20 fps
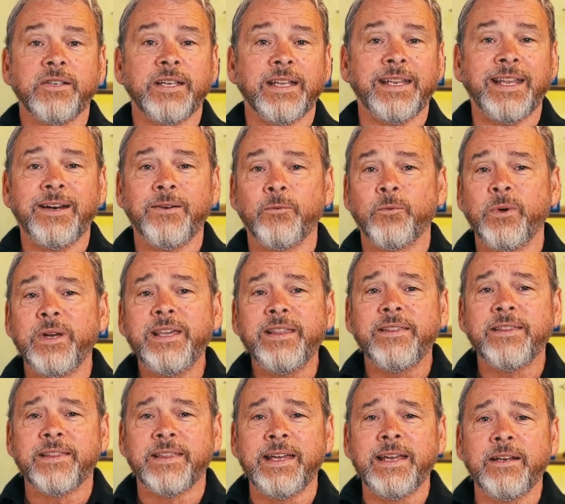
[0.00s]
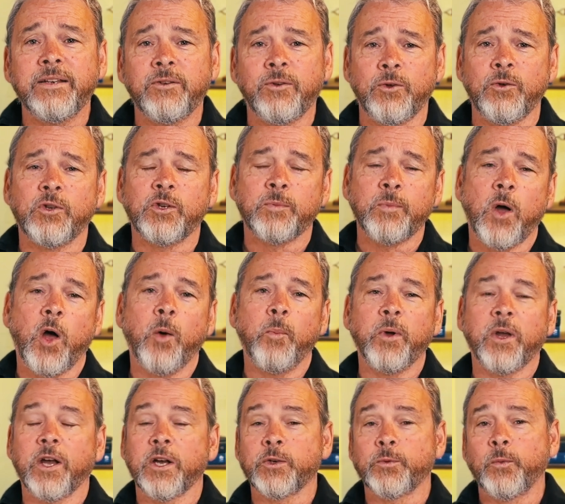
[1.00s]
And then we think too small
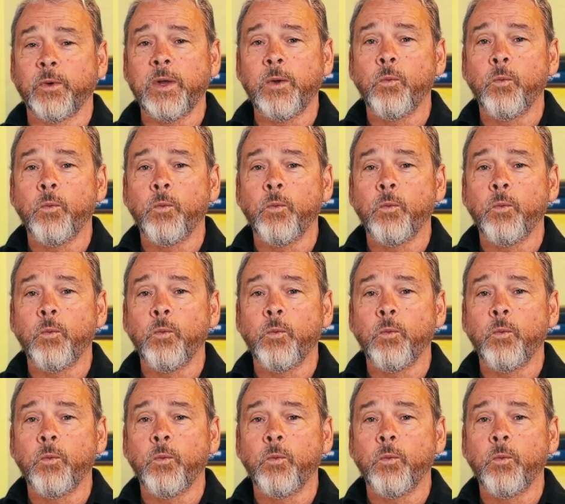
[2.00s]
because we